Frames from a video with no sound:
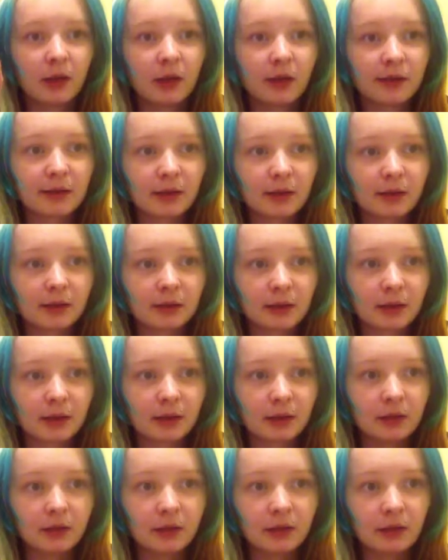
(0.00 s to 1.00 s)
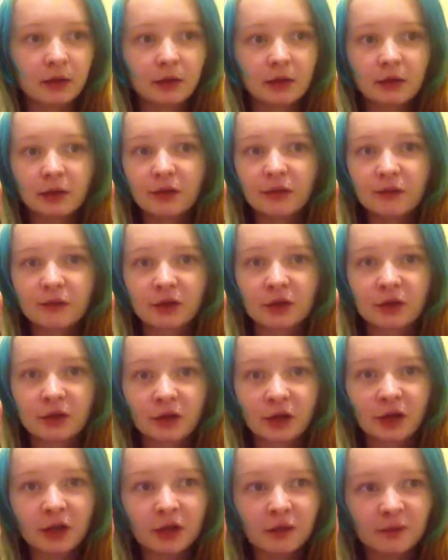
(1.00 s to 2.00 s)
And I was like, you've
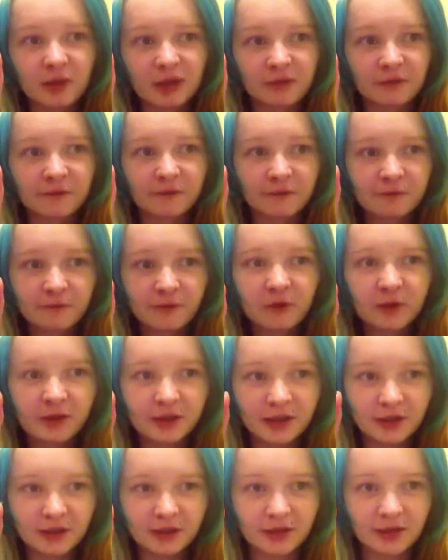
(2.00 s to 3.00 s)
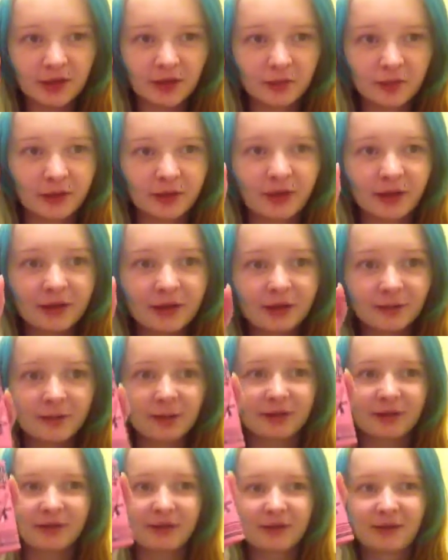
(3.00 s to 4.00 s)
gotta be fucking kidding me. I
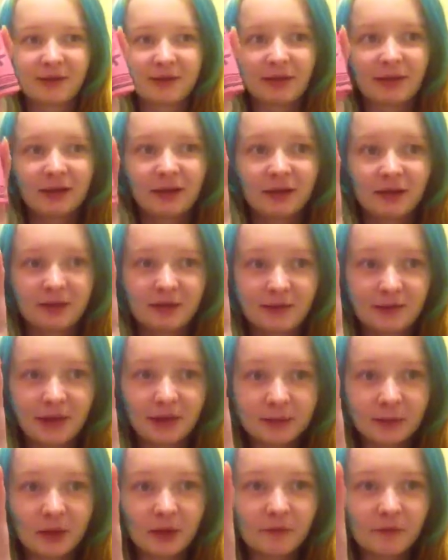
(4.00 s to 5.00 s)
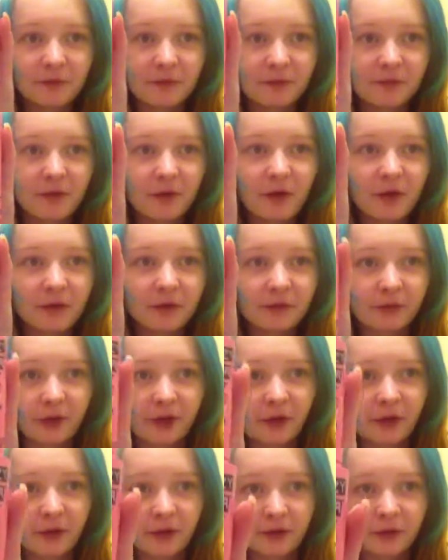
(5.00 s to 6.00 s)
spent
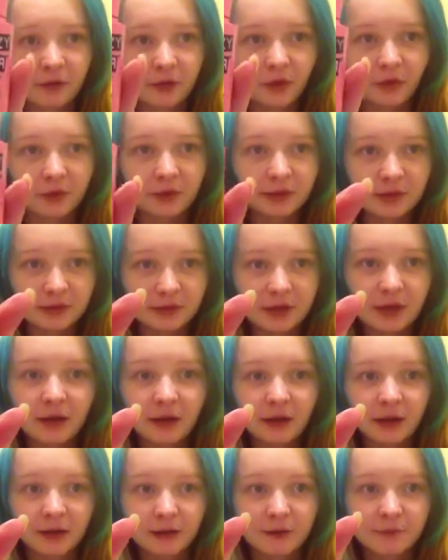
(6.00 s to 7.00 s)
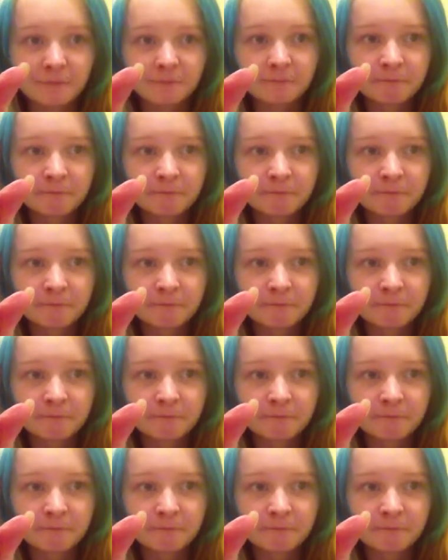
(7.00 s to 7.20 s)
£6.45 on this dye.